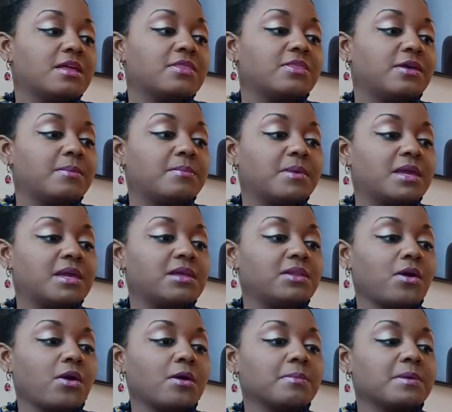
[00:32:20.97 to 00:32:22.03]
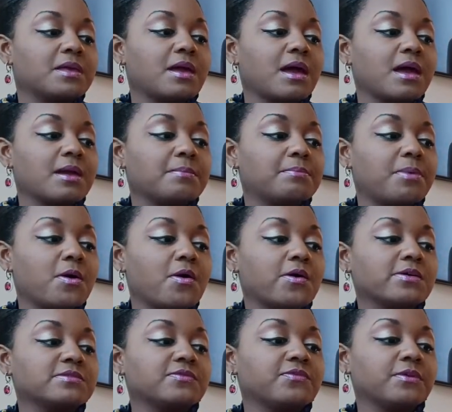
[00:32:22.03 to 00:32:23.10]
The men are behind
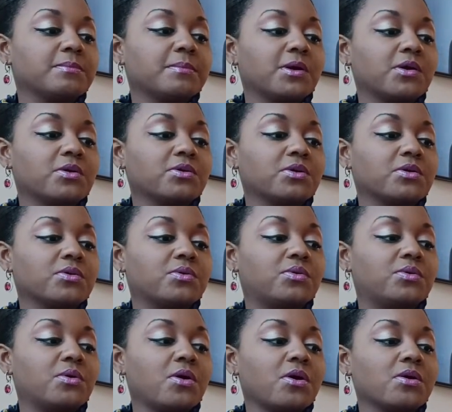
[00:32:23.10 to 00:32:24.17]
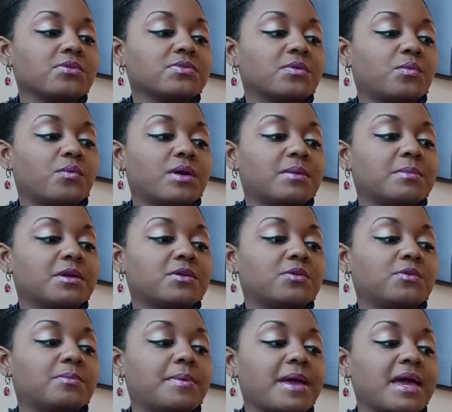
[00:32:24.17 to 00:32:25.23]
bars for murder. Who are the women
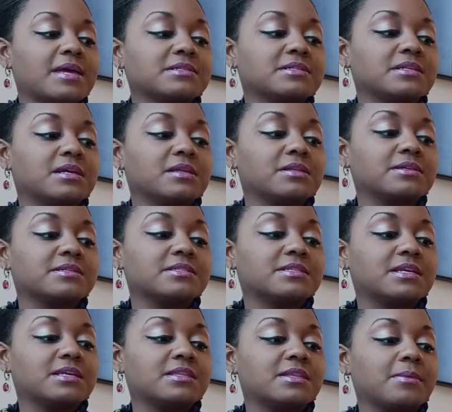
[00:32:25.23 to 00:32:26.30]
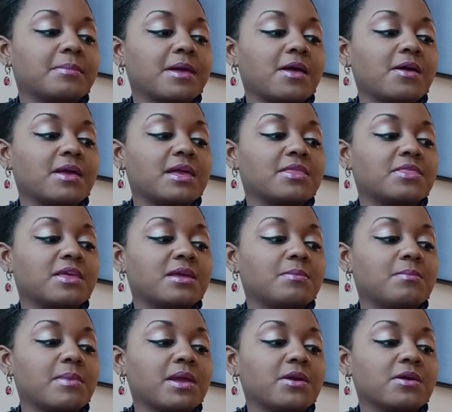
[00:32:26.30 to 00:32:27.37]
who passionately seek them out and
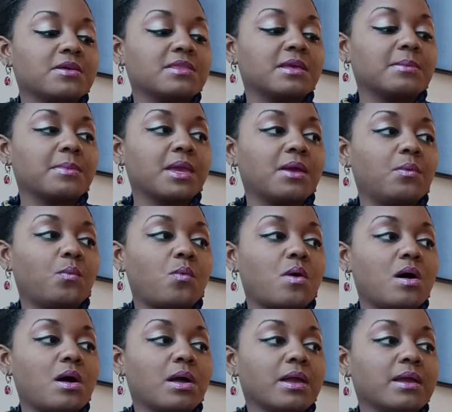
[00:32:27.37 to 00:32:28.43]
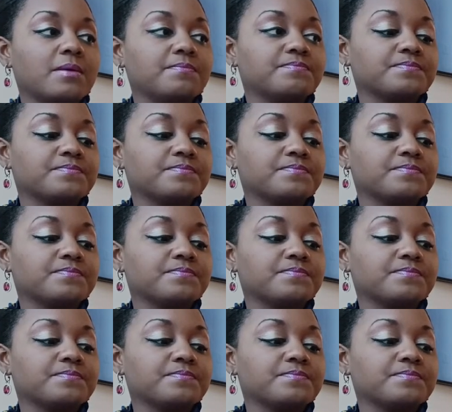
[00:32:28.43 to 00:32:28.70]
then marry them, and why?